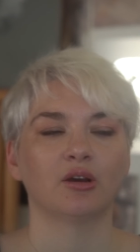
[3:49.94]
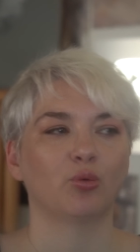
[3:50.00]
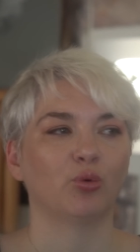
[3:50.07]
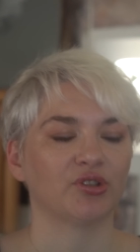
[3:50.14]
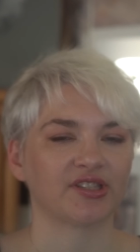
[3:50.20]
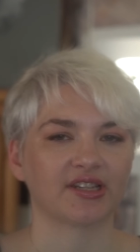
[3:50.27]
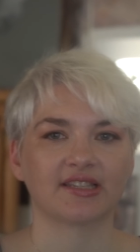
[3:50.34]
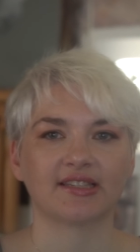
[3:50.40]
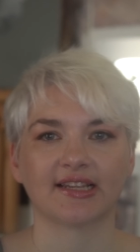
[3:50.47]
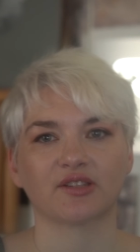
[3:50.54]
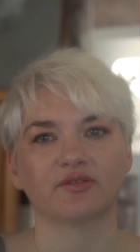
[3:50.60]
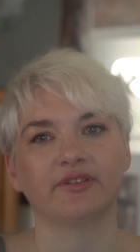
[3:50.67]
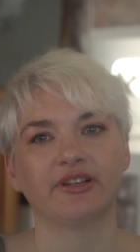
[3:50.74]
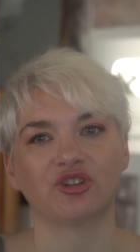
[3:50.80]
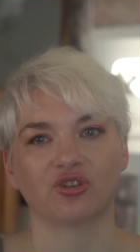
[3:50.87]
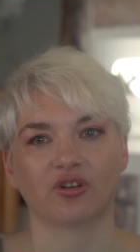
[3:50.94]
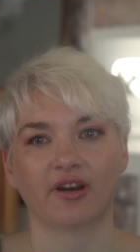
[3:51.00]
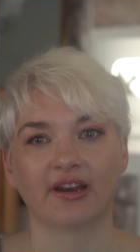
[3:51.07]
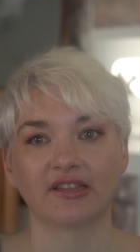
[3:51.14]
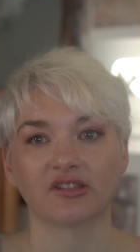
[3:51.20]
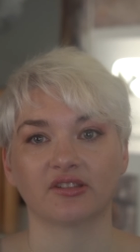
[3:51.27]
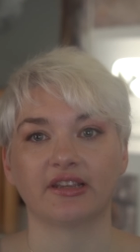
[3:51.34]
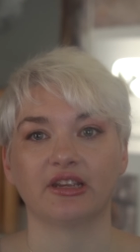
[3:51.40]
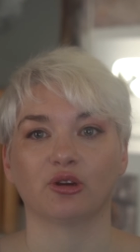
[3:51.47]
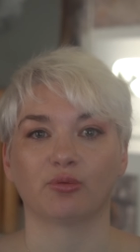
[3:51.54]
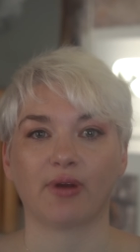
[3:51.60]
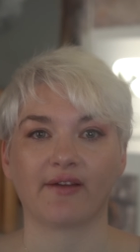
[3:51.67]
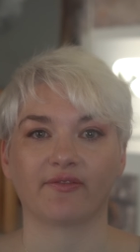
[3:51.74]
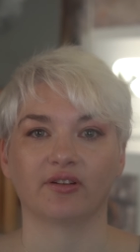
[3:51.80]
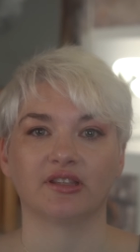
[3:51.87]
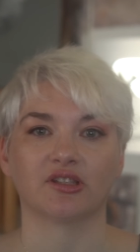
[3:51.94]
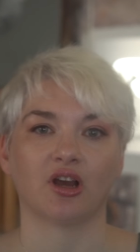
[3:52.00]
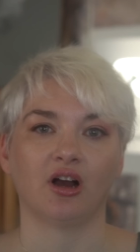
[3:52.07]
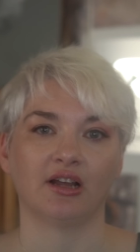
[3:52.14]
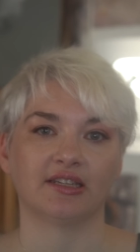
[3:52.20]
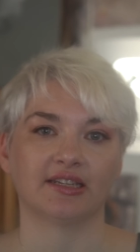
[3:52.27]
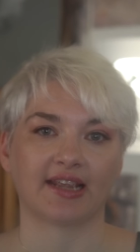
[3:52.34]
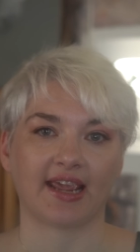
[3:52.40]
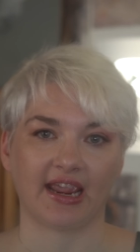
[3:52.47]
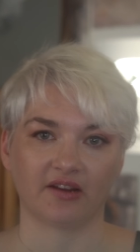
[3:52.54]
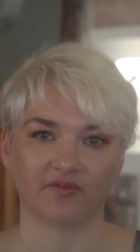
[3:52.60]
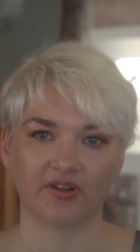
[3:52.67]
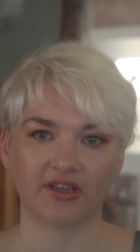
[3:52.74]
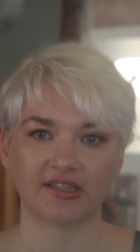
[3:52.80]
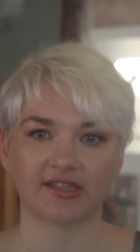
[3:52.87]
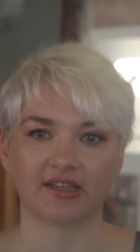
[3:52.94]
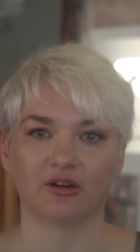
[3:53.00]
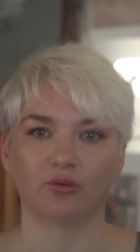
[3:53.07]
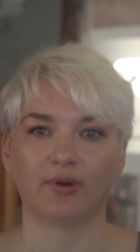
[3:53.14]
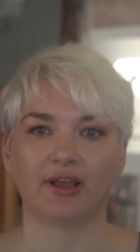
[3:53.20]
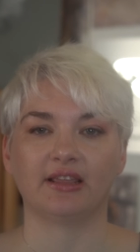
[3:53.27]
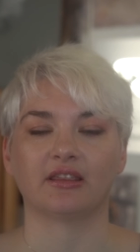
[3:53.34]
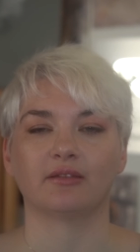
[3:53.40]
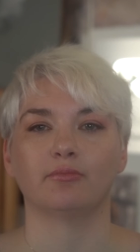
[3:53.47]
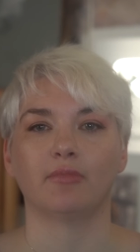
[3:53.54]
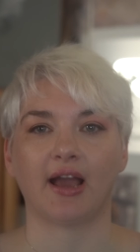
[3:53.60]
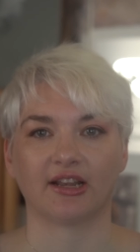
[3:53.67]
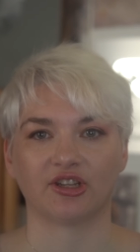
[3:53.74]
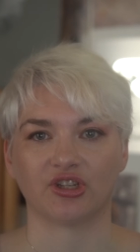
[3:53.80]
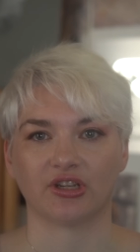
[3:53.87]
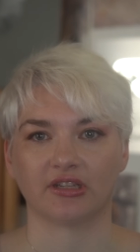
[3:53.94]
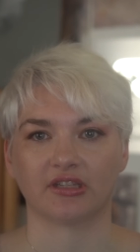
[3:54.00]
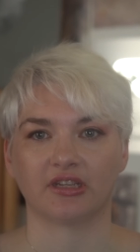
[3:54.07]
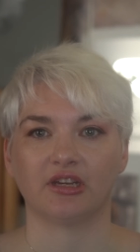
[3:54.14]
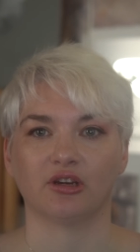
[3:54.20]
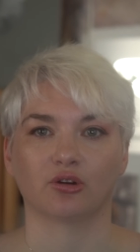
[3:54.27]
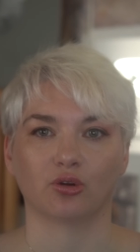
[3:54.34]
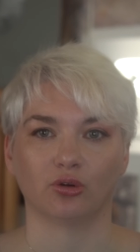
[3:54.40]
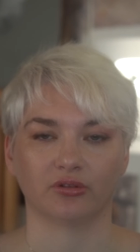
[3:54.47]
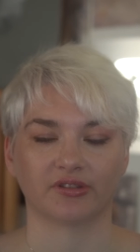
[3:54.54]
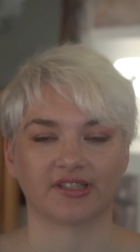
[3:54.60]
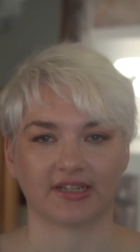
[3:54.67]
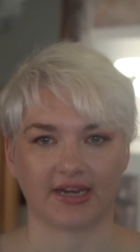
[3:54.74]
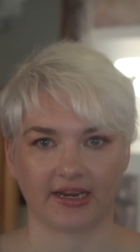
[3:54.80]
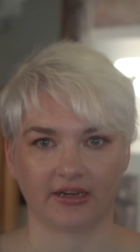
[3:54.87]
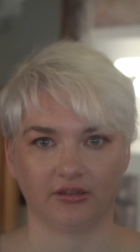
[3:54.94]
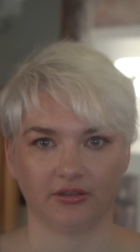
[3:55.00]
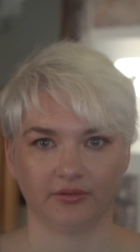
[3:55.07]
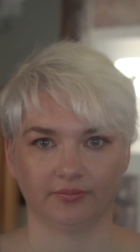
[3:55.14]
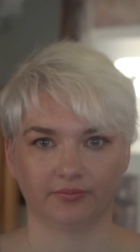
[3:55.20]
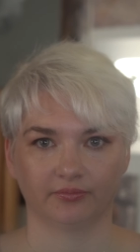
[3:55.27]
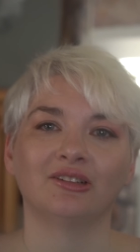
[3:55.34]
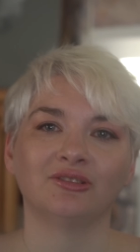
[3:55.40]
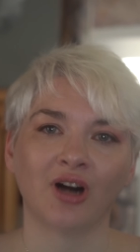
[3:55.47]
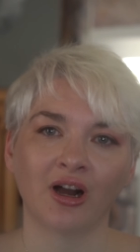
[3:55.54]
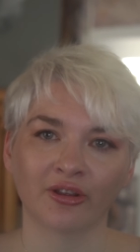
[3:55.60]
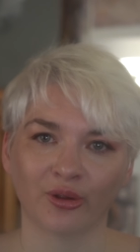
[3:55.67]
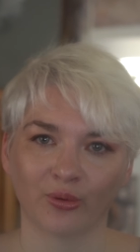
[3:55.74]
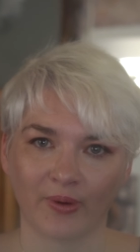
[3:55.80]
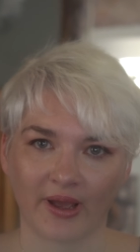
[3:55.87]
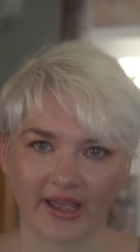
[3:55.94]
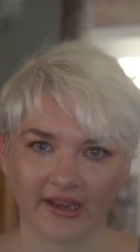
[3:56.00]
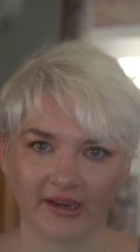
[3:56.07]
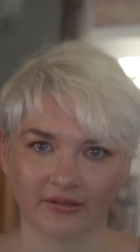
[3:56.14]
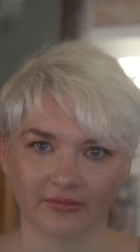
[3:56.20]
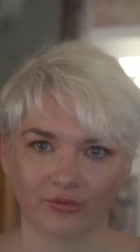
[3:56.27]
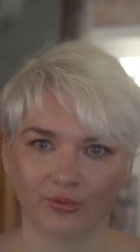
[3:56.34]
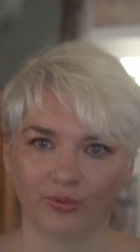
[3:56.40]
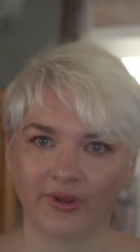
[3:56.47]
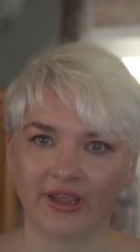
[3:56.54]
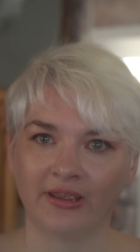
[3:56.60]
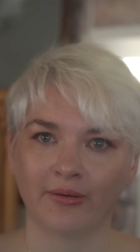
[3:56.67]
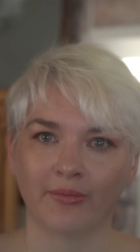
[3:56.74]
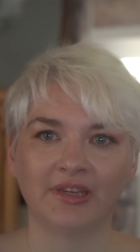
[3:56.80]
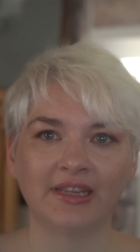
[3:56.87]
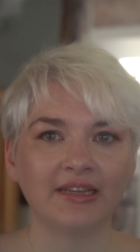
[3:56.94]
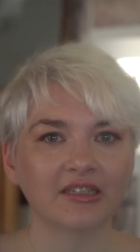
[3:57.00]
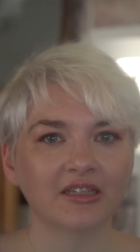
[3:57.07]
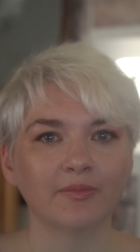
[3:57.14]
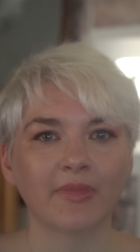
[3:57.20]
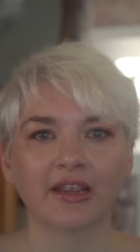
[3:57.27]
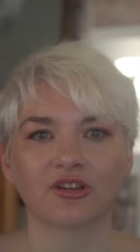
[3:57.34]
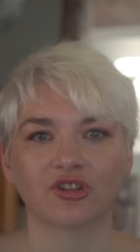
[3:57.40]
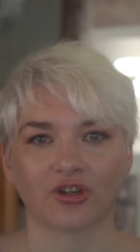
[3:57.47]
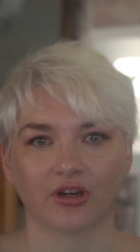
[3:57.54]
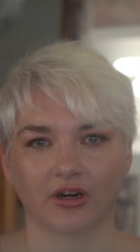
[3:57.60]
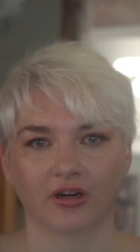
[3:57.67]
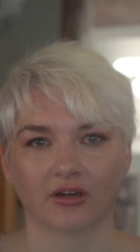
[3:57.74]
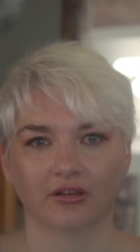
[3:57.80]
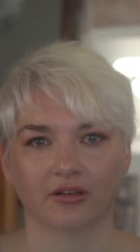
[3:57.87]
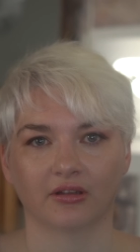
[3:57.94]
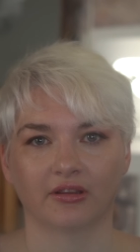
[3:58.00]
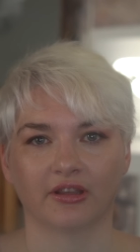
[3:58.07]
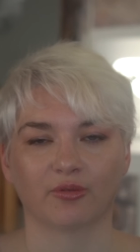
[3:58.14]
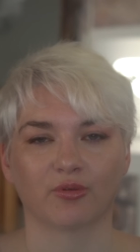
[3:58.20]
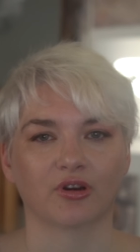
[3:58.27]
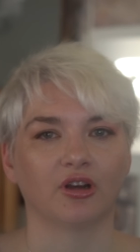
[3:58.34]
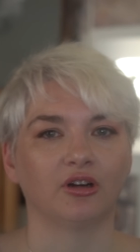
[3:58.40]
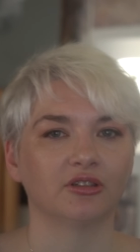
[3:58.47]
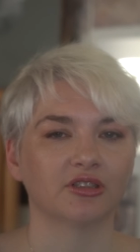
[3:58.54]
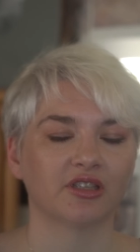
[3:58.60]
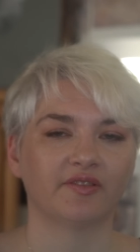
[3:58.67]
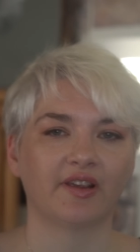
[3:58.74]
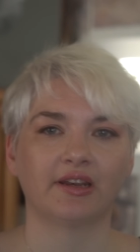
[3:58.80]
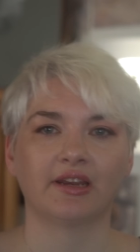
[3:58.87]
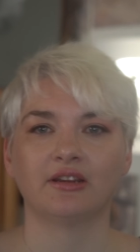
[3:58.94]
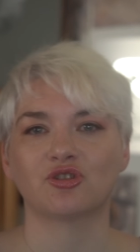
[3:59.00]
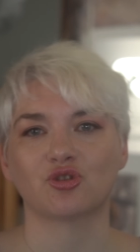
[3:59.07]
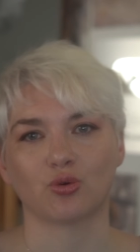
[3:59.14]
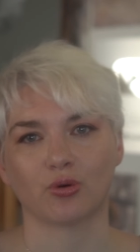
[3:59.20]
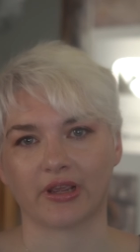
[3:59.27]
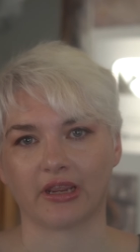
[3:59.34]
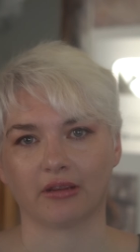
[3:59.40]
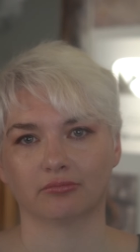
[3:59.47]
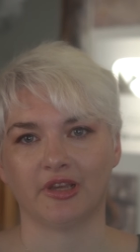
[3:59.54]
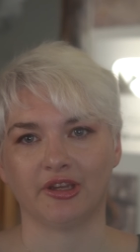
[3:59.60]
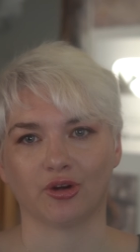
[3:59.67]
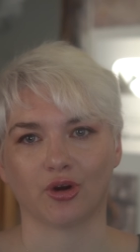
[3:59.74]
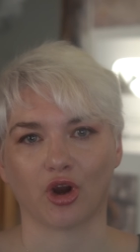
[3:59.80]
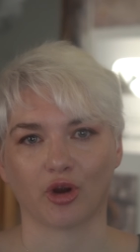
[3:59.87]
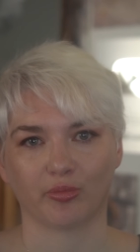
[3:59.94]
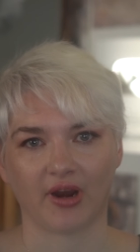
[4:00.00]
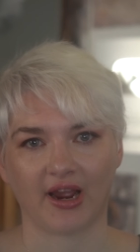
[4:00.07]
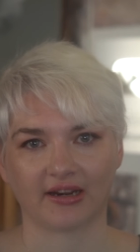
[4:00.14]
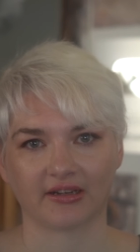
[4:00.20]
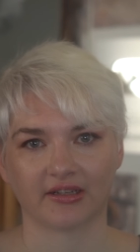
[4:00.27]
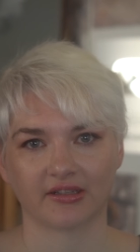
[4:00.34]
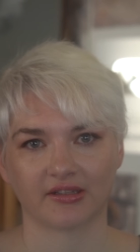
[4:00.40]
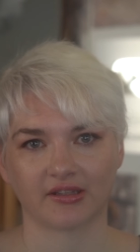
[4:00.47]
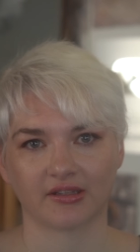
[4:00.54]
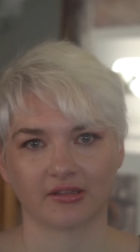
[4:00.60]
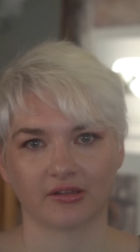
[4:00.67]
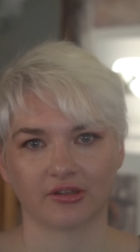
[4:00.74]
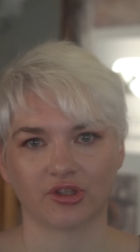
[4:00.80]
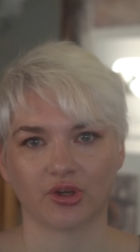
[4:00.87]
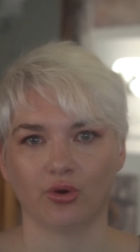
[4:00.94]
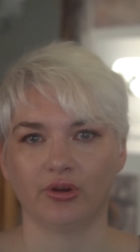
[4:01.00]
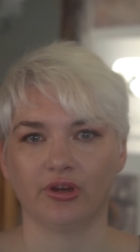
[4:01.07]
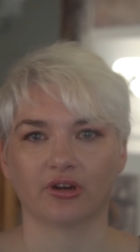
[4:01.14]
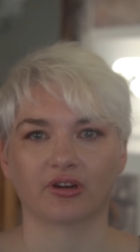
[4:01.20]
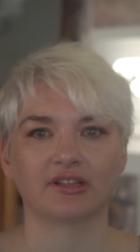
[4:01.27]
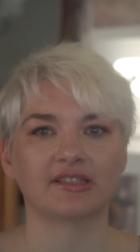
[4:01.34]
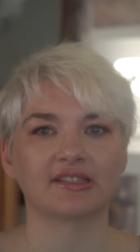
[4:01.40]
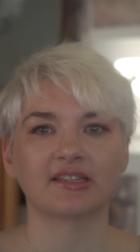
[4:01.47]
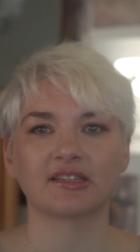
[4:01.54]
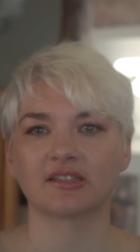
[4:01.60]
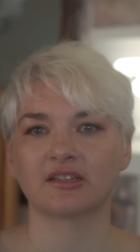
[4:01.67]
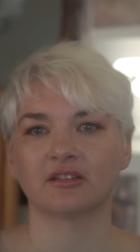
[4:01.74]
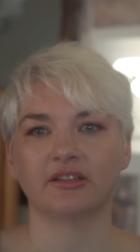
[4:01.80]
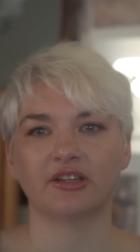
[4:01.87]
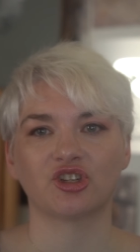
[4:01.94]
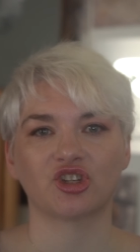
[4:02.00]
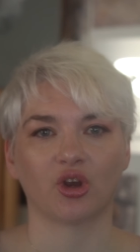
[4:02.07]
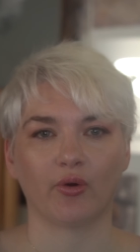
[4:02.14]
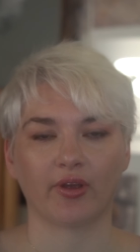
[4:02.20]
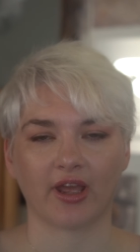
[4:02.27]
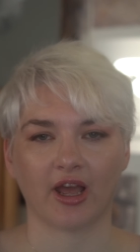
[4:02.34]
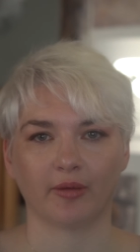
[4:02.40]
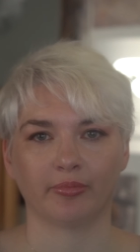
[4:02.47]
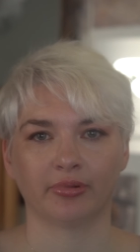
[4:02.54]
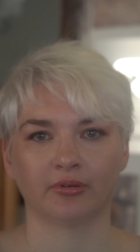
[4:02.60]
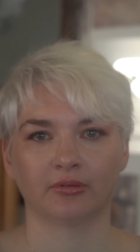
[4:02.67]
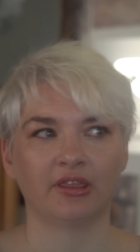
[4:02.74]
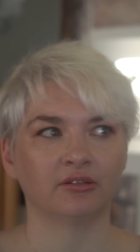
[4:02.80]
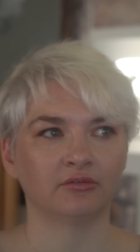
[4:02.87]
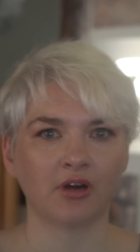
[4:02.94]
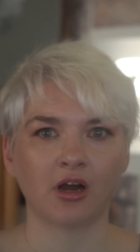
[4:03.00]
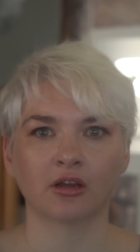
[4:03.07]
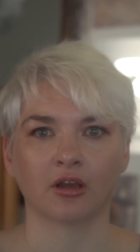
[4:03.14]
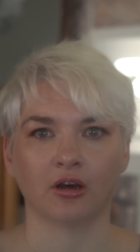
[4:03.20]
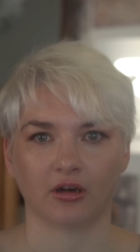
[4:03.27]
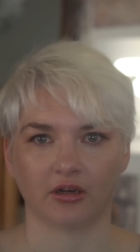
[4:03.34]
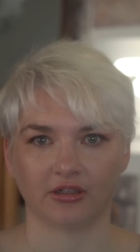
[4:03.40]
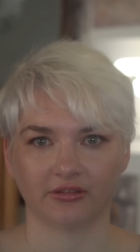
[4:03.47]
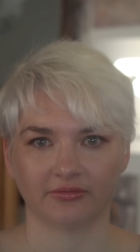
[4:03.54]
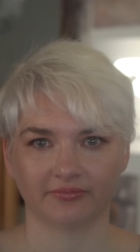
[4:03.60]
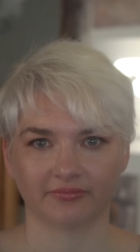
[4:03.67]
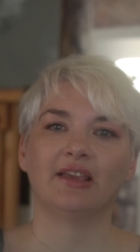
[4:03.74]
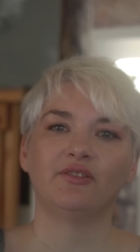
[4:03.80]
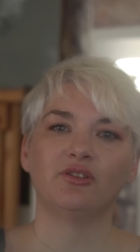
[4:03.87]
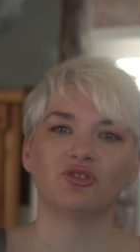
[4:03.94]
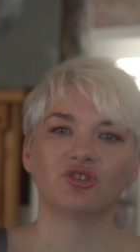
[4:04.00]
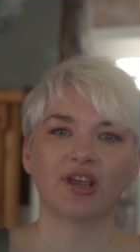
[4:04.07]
will successfully translate your reference onto canvas in a way that matches your goal style. And along the way, we need to make sure that we're cultivating joy in your art practice, so you're consistently showing up in the long haul. If you